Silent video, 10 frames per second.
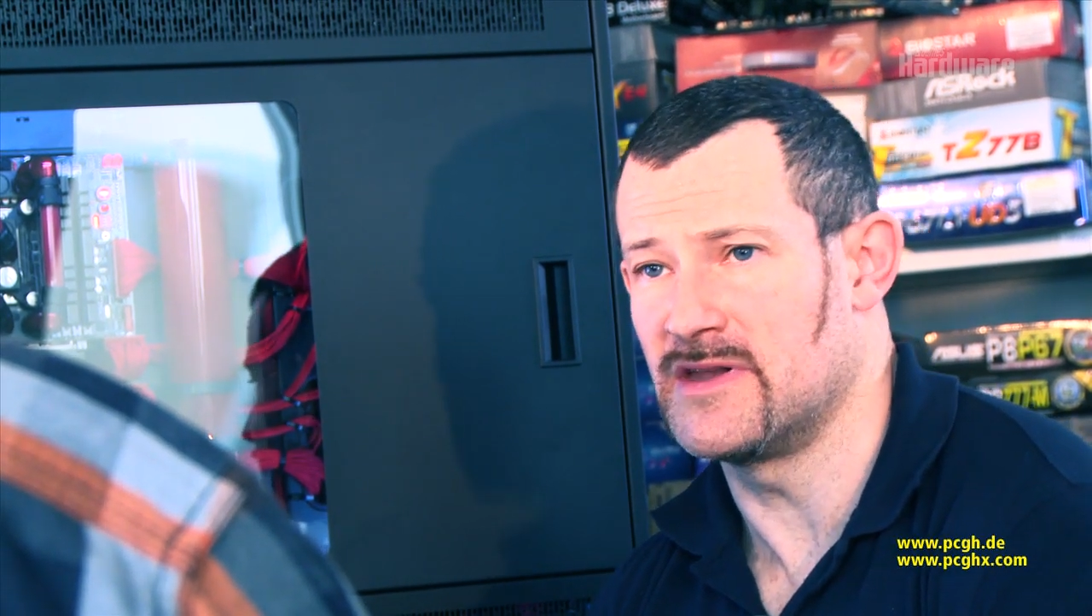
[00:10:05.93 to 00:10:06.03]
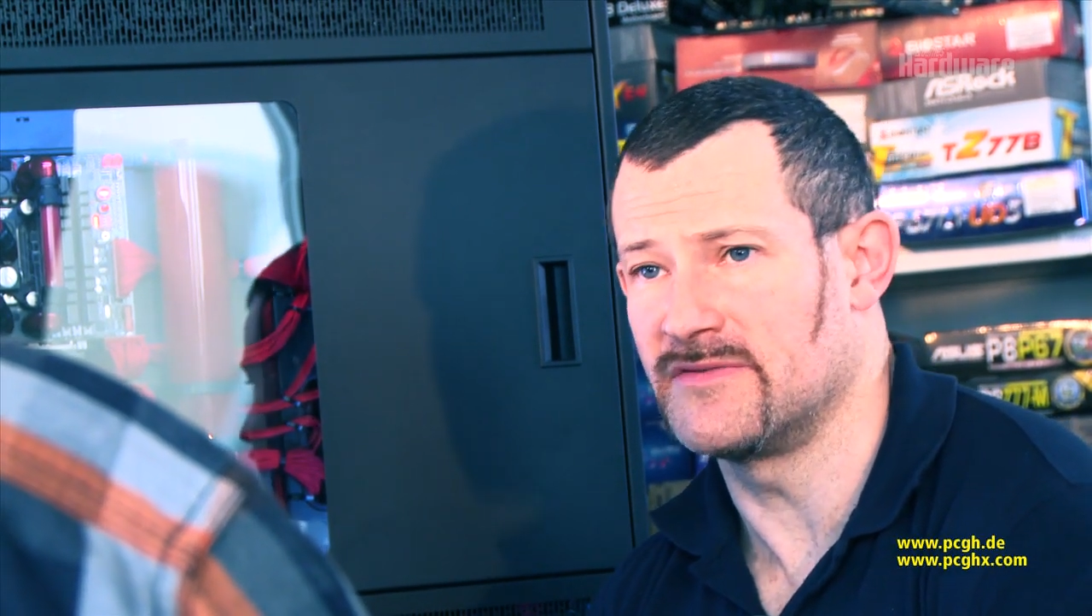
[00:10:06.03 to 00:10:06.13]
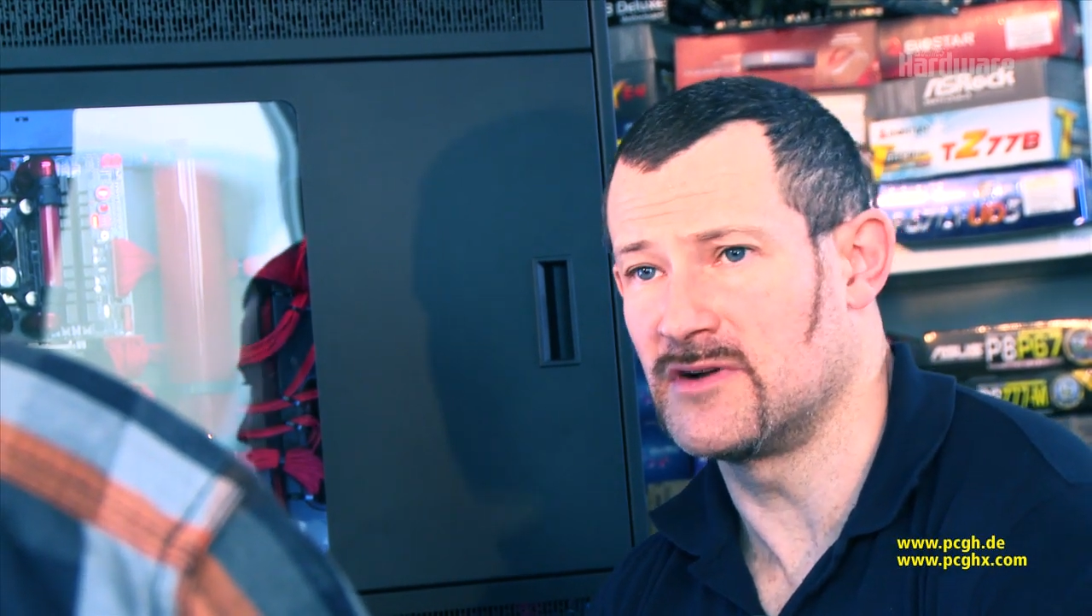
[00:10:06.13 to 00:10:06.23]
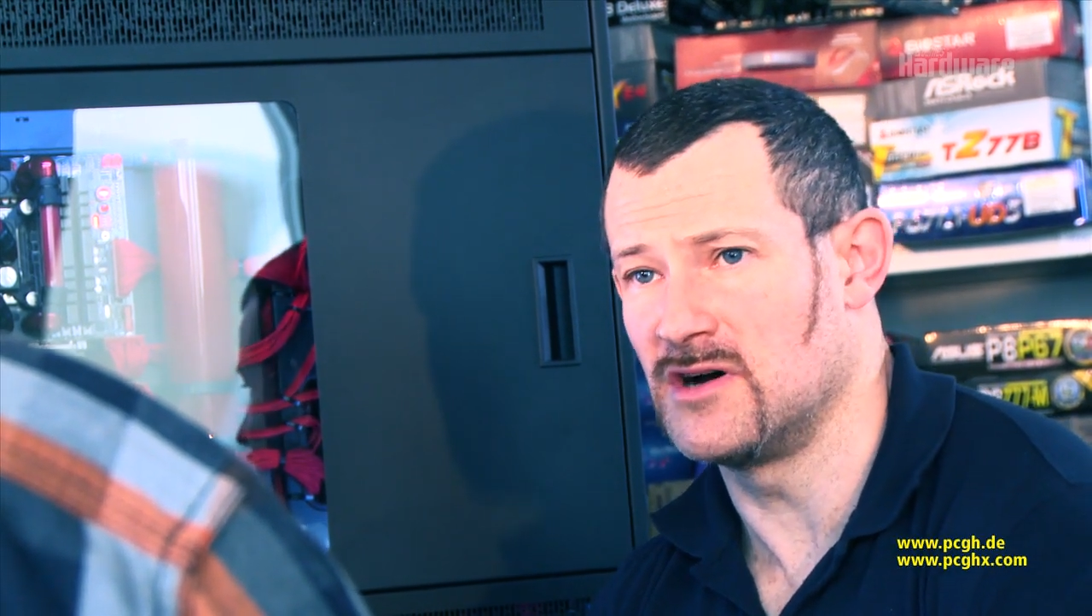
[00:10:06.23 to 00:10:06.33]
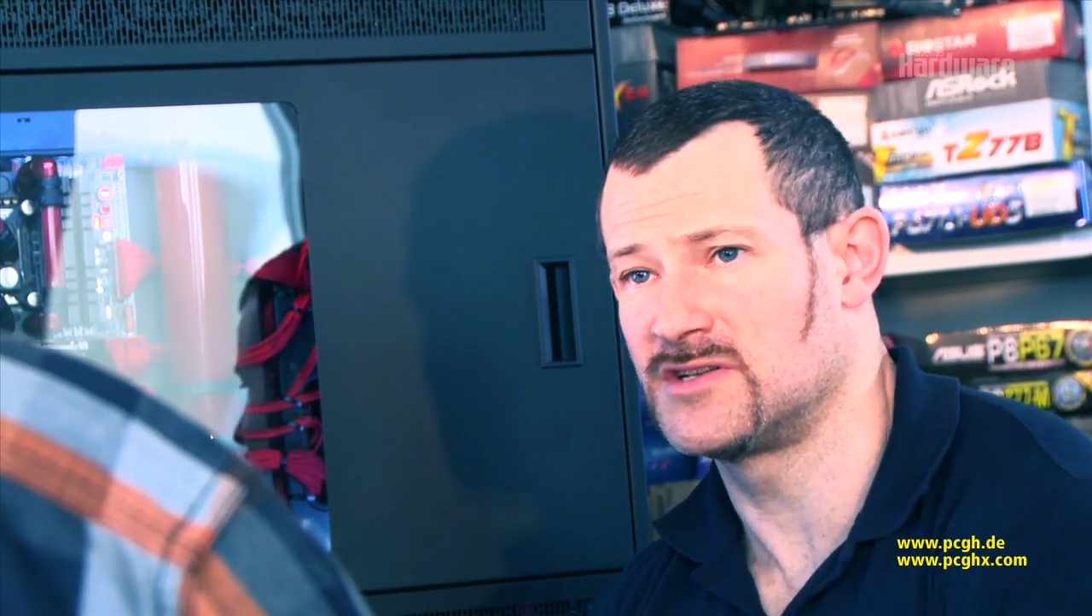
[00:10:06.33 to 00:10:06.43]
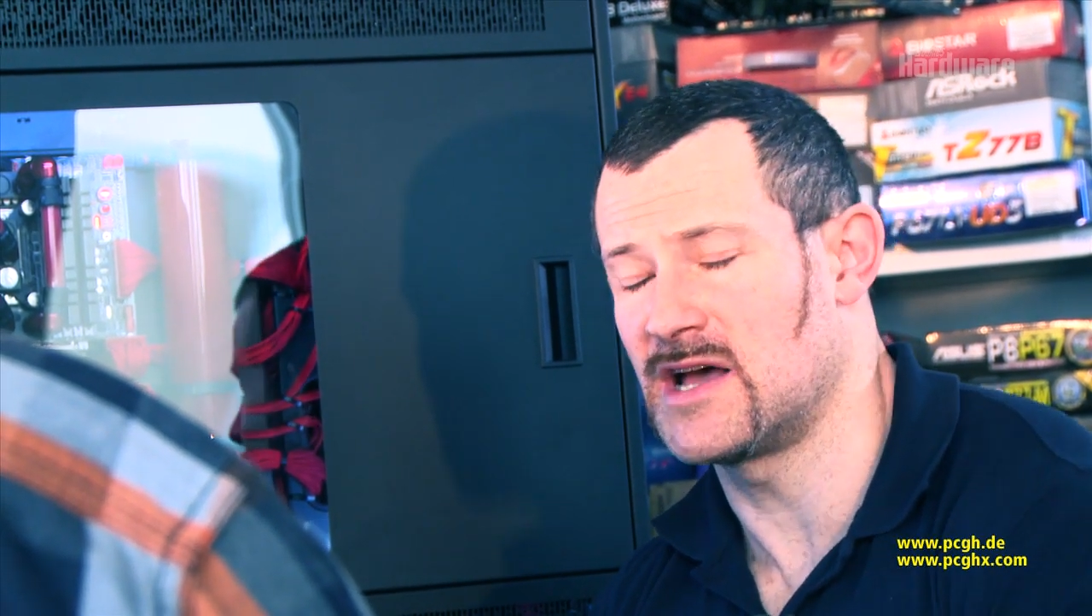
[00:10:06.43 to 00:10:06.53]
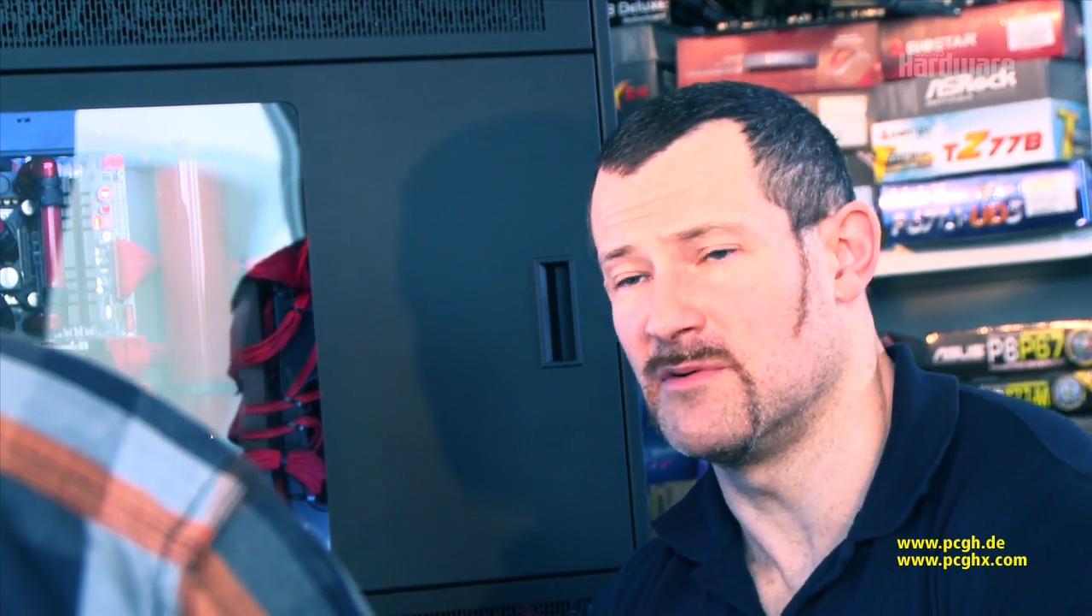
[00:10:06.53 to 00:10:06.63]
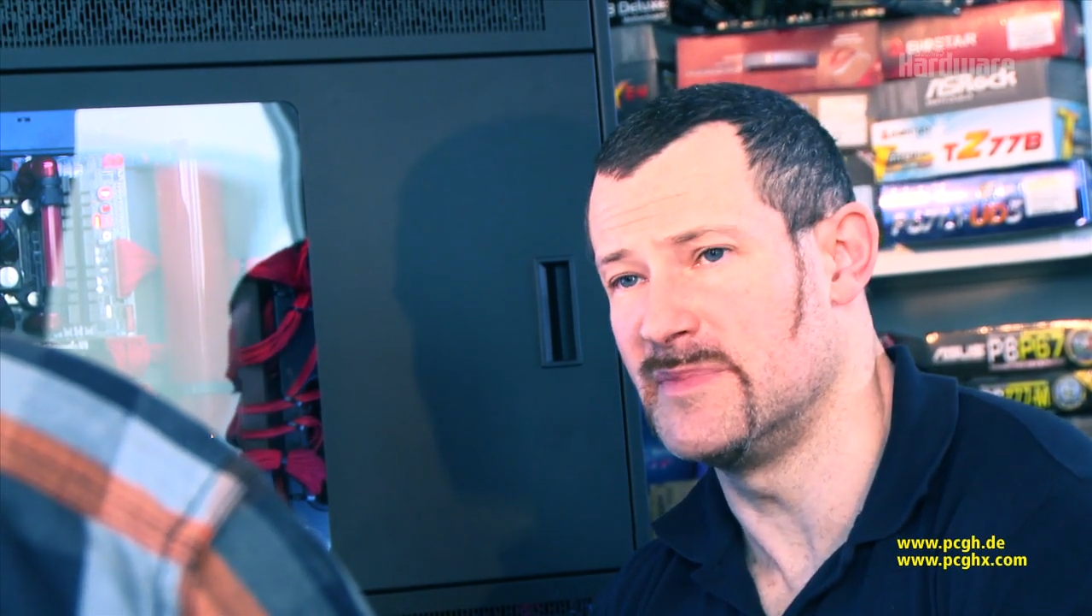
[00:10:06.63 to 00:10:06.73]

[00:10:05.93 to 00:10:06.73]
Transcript: then of course that